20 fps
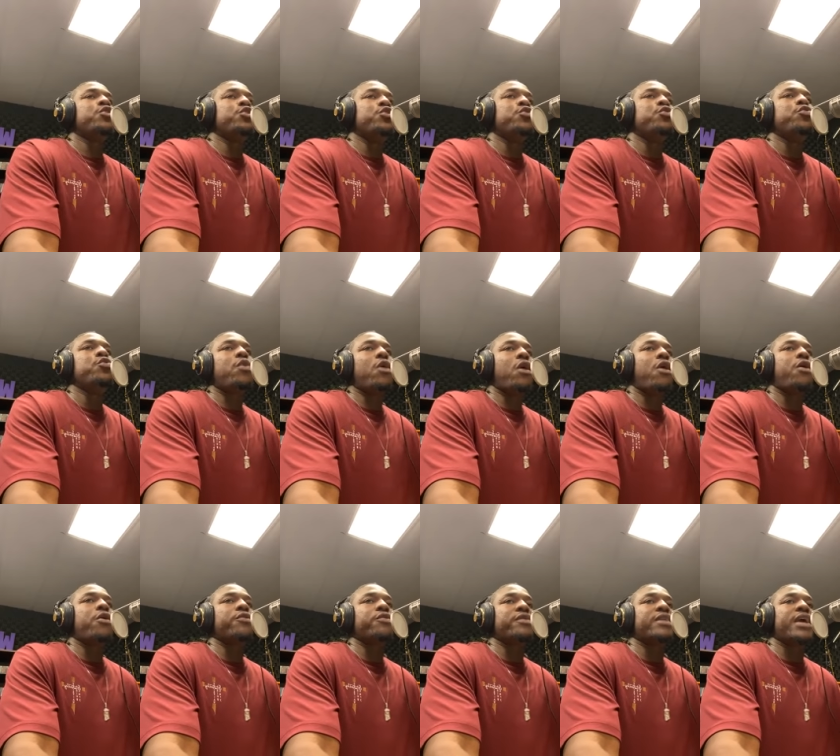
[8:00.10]
do
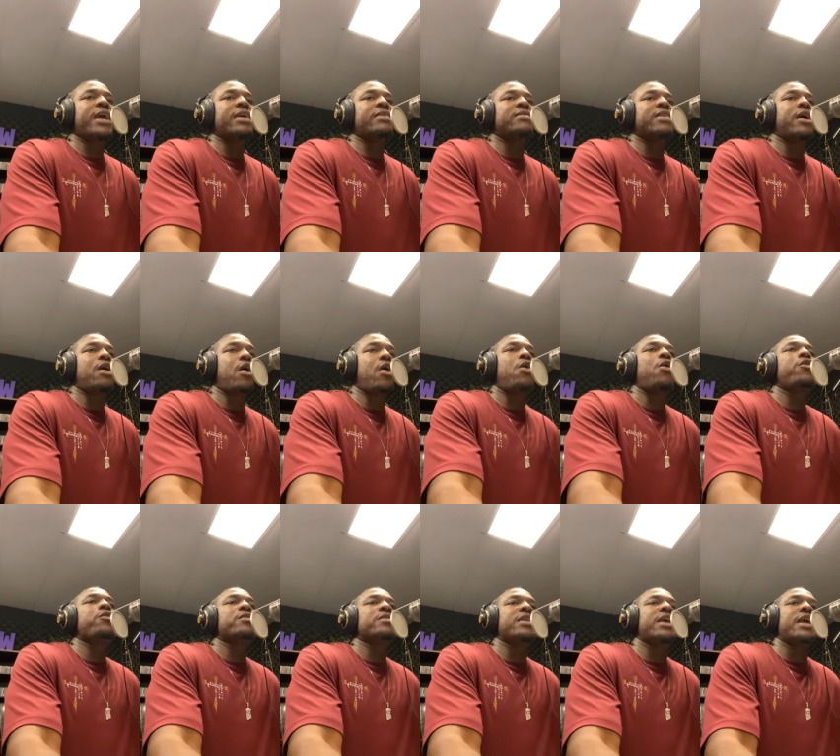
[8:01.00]
all things, that
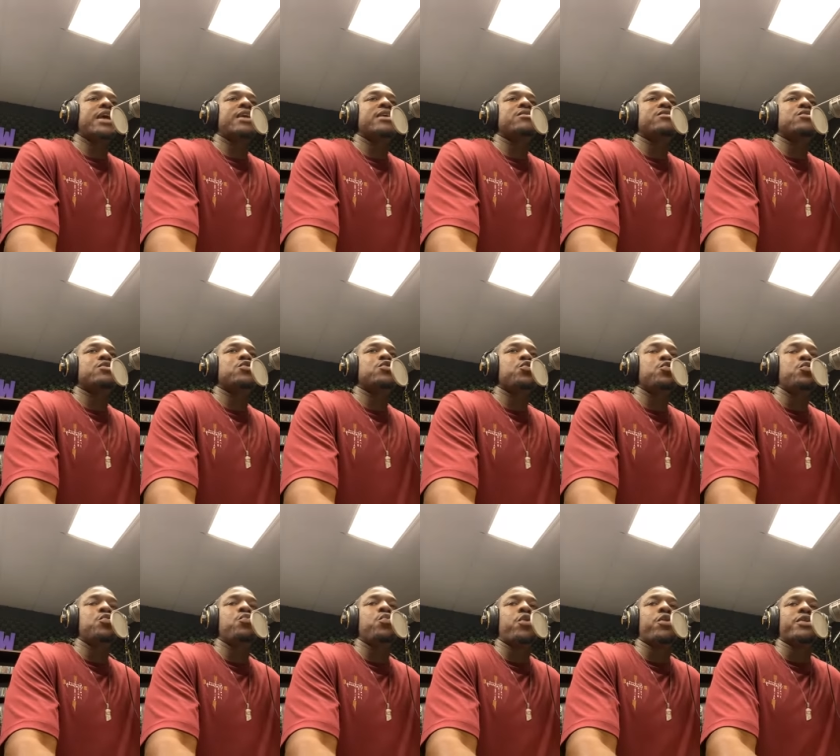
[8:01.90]
all things do
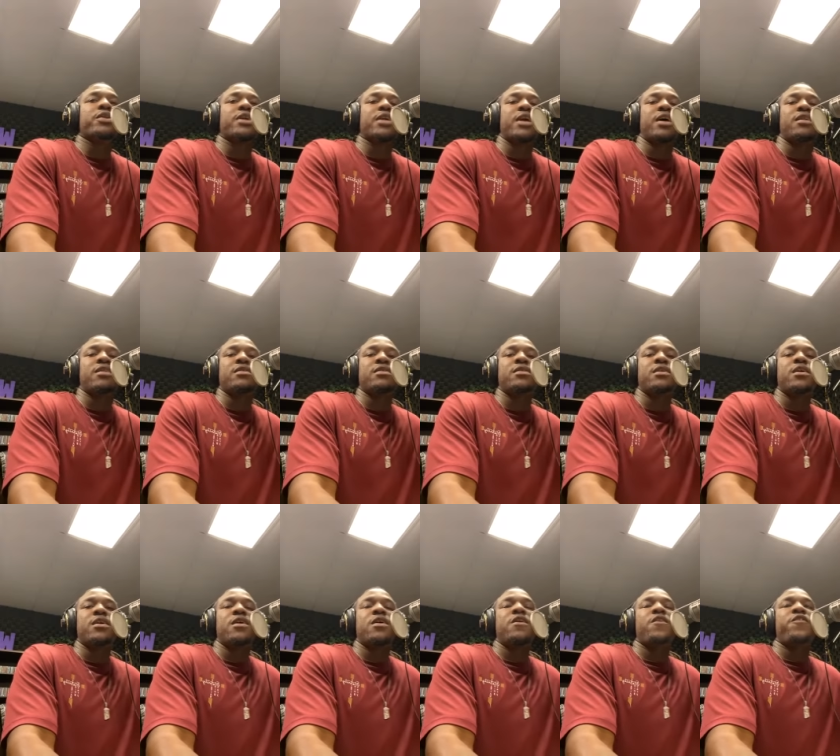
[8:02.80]
work together
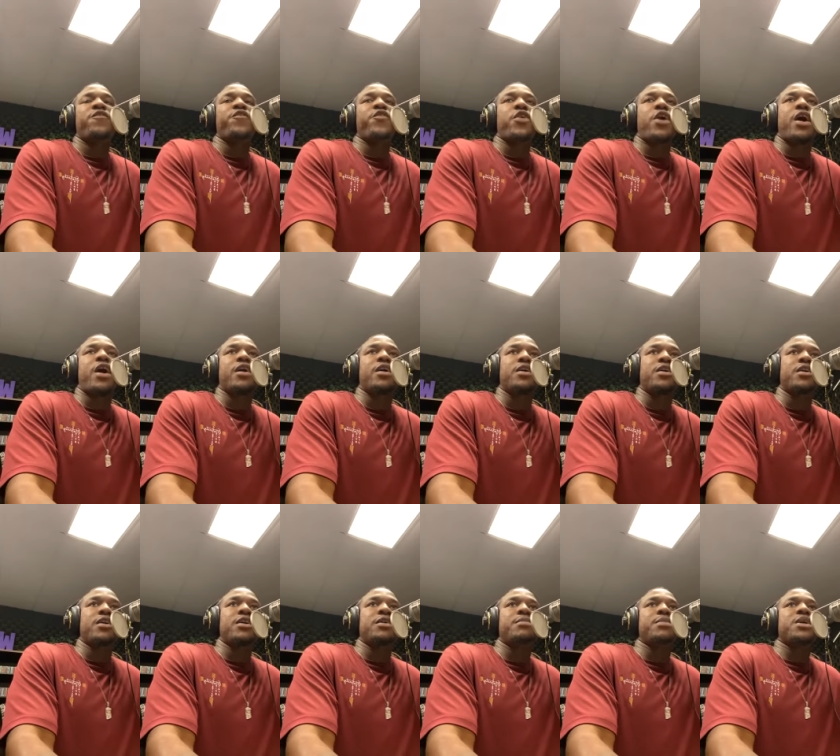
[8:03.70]
for our
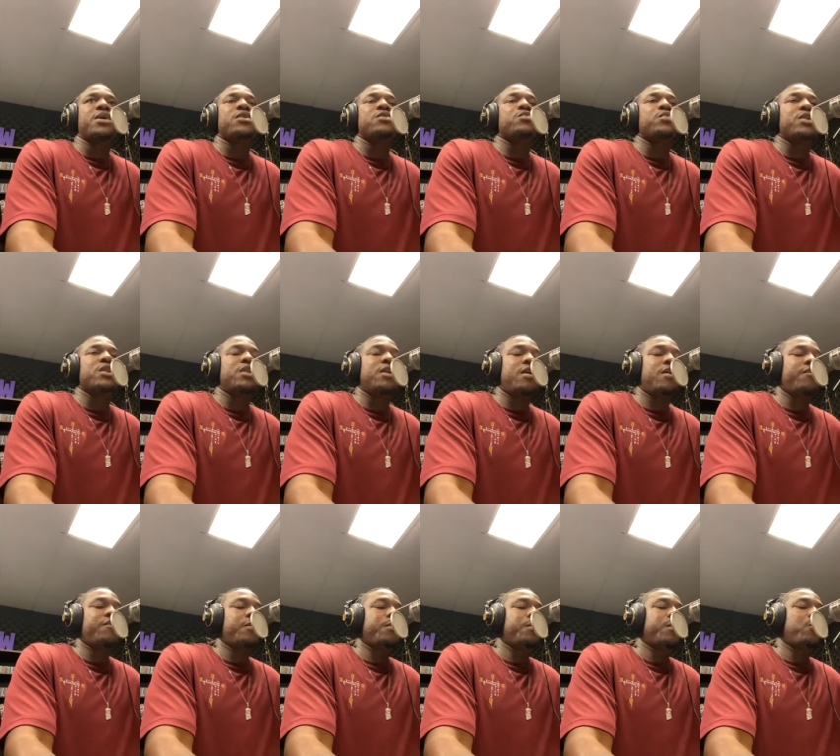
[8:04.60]
good because we
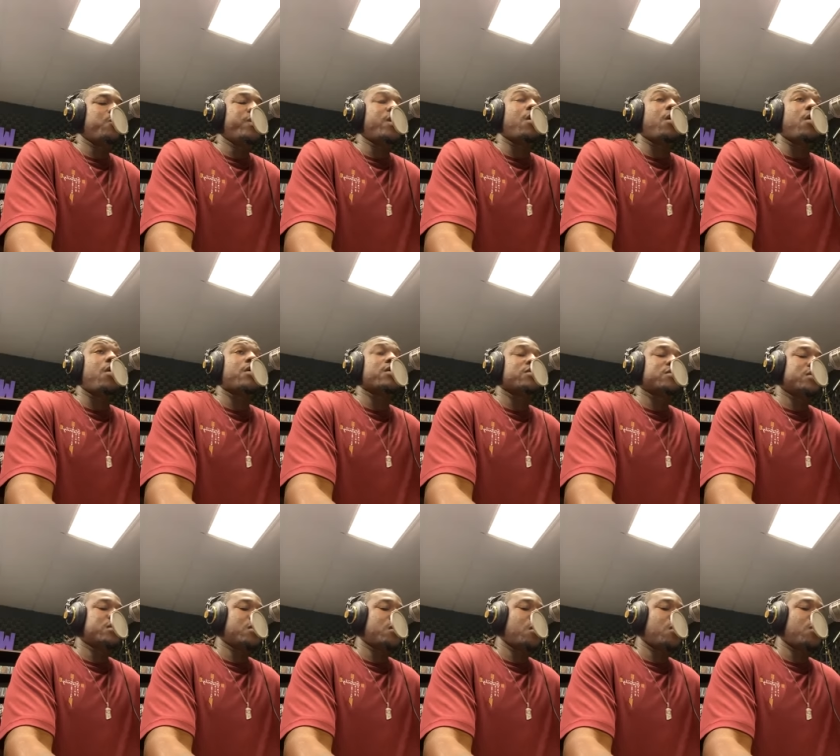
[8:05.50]
love him and we are
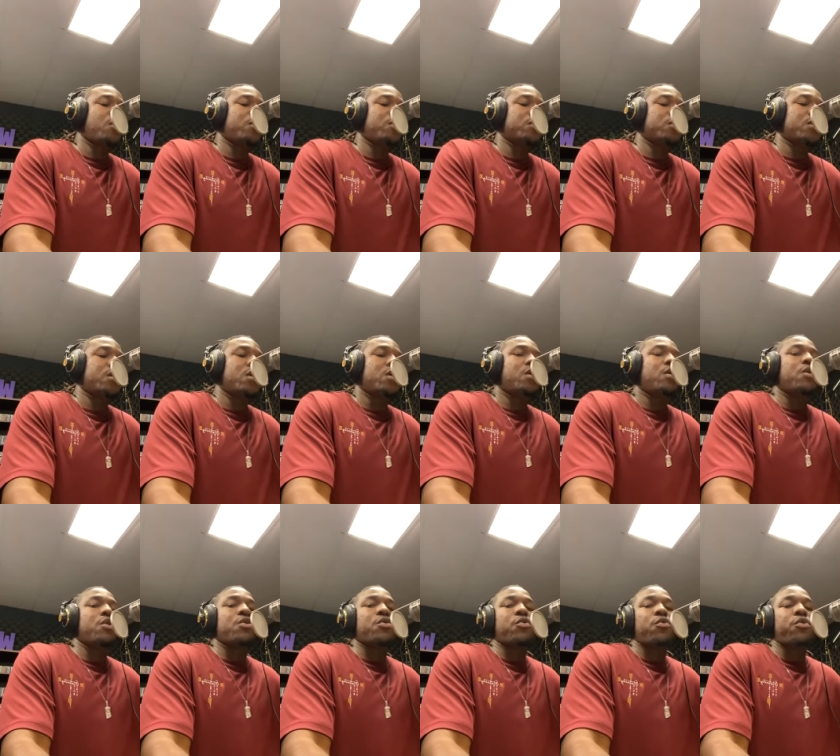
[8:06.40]
the called
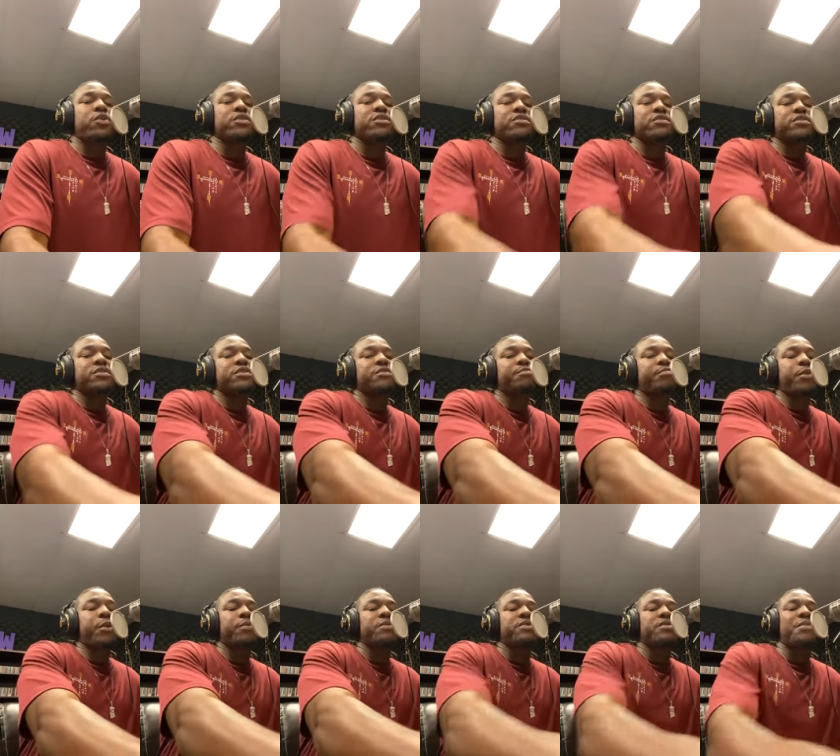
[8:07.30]
according to his
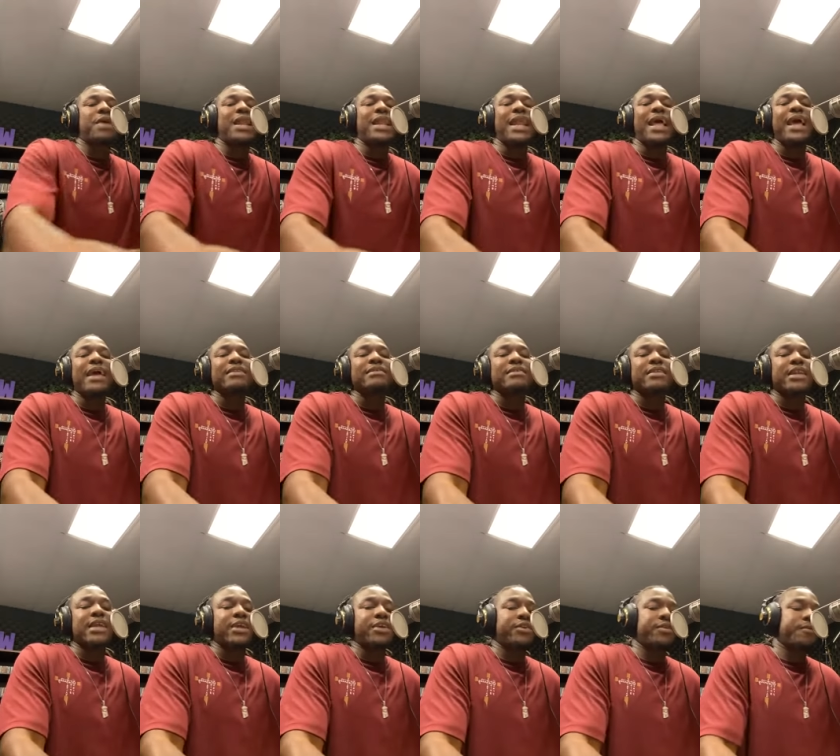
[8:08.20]
purpose. And my last
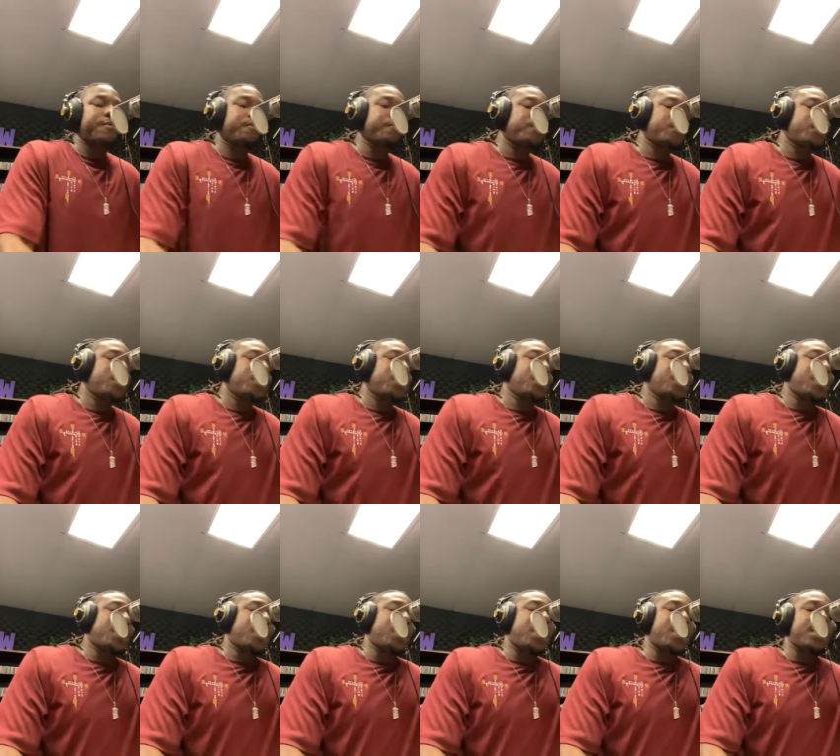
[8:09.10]
layer
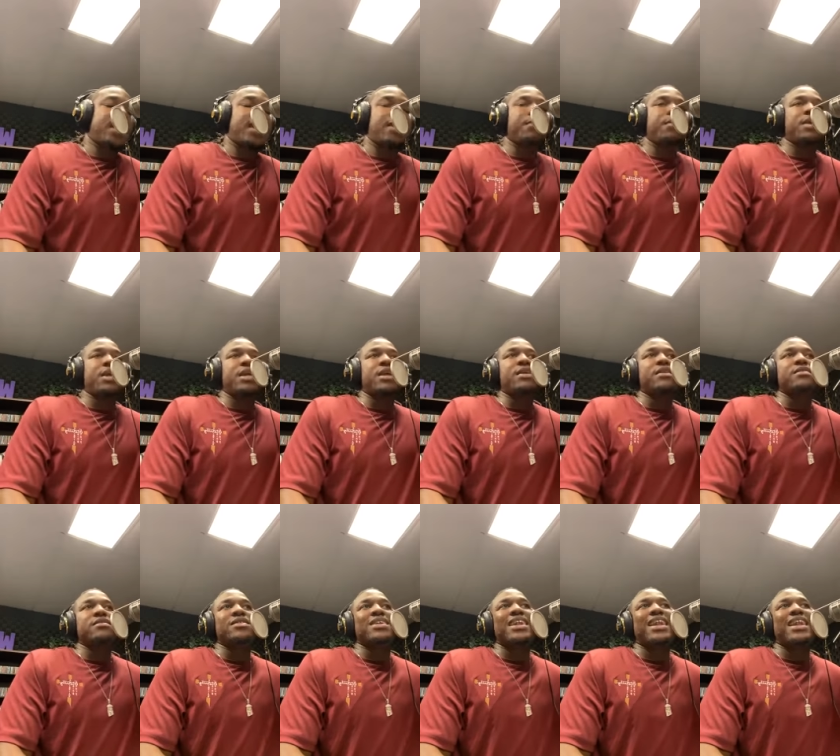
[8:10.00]
that God gave me is the